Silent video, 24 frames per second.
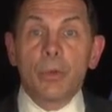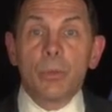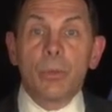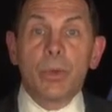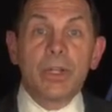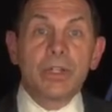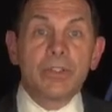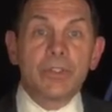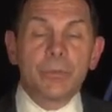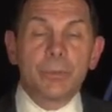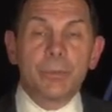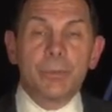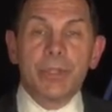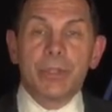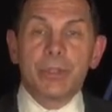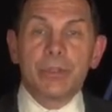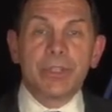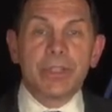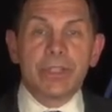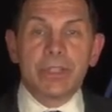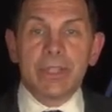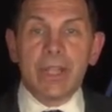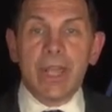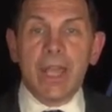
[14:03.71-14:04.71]
the ones
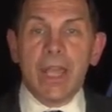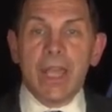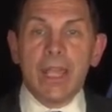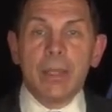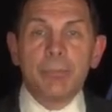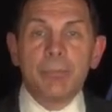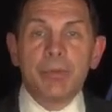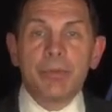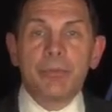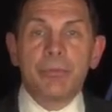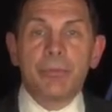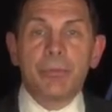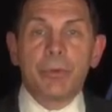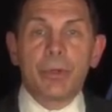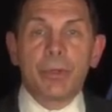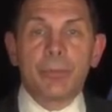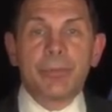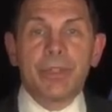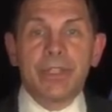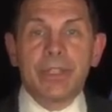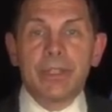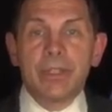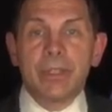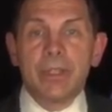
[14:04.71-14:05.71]
building the
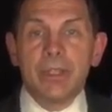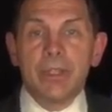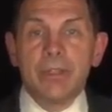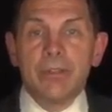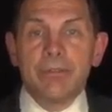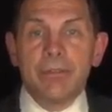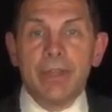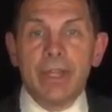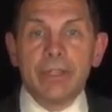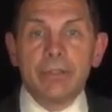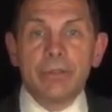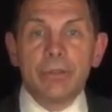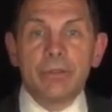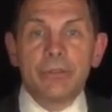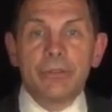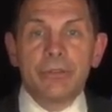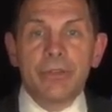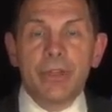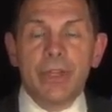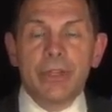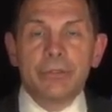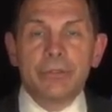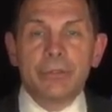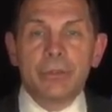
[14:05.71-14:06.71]
high-performing,
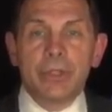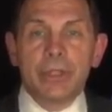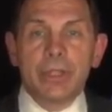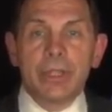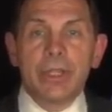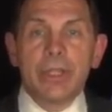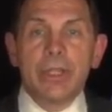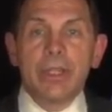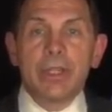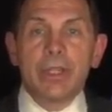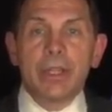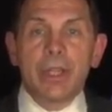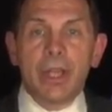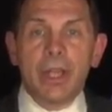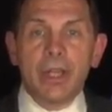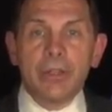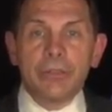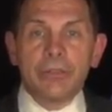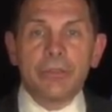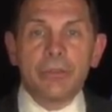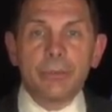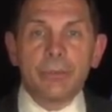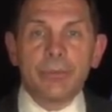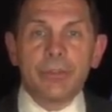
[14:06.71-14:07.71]
veteran-centric,
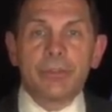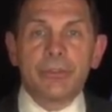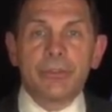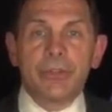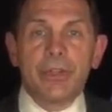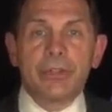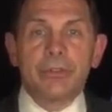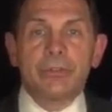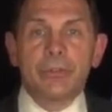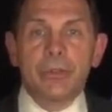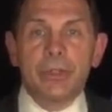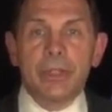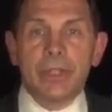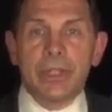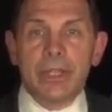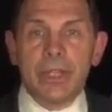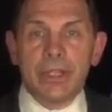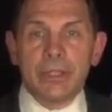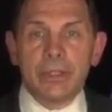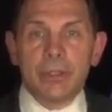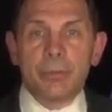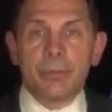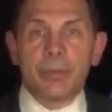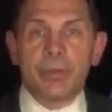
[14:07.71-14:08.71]
customer-centric
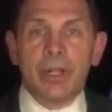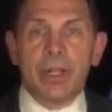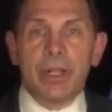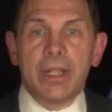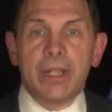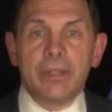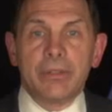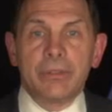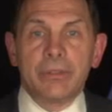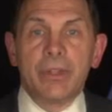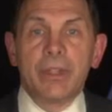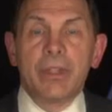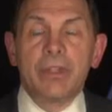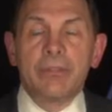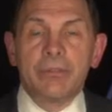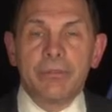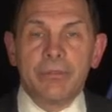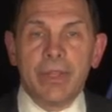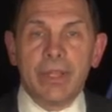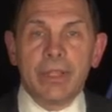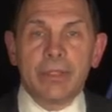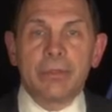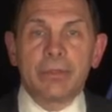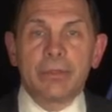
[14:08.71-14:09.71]
enterprise
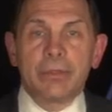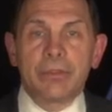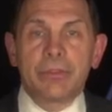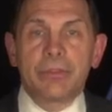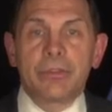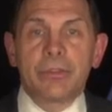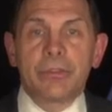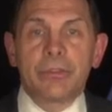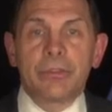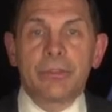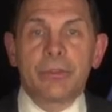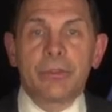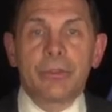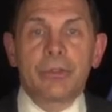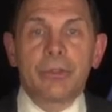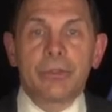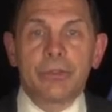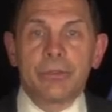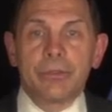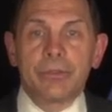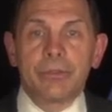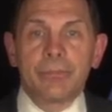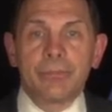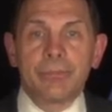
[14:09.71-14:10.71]
veterans
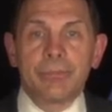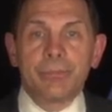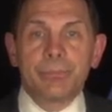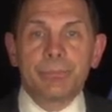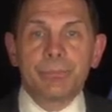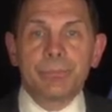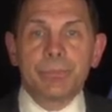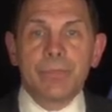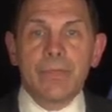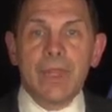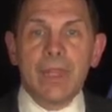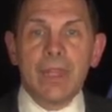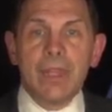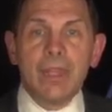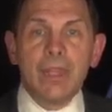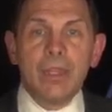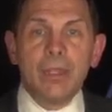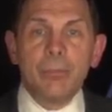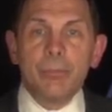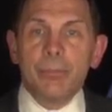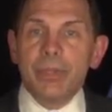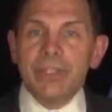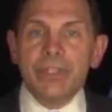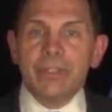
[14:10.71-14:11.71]
deserve.
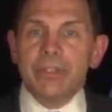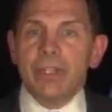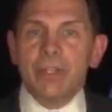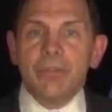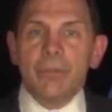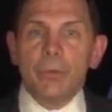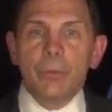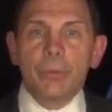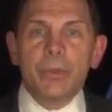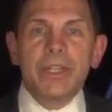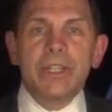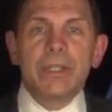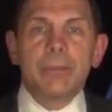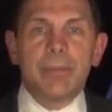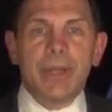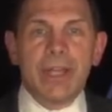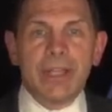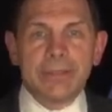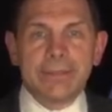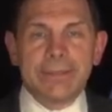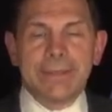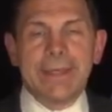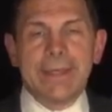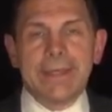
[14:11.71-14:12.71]
But you never read
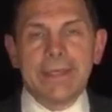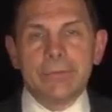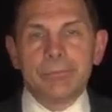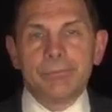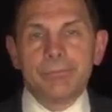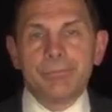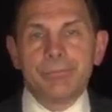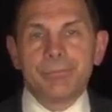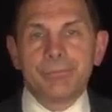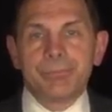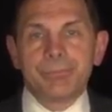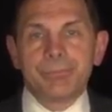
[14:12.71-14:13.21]
about that.